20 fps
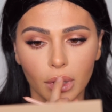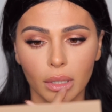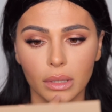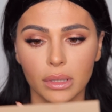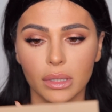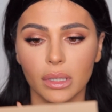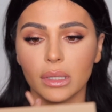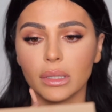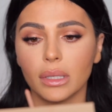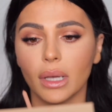
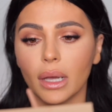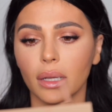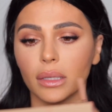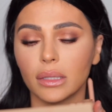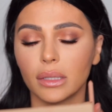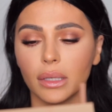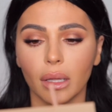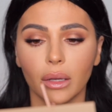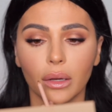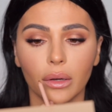because this side is
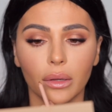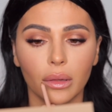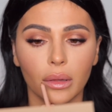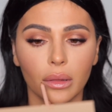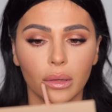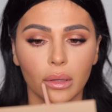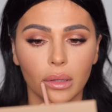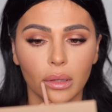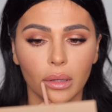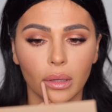skinnier than
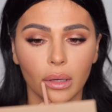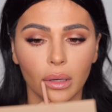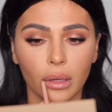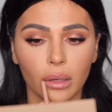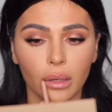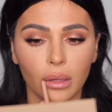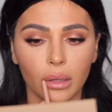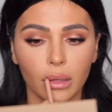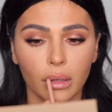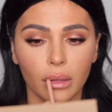this side
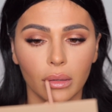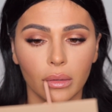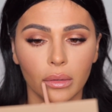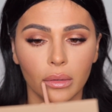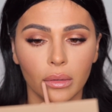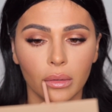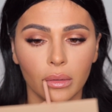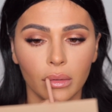too.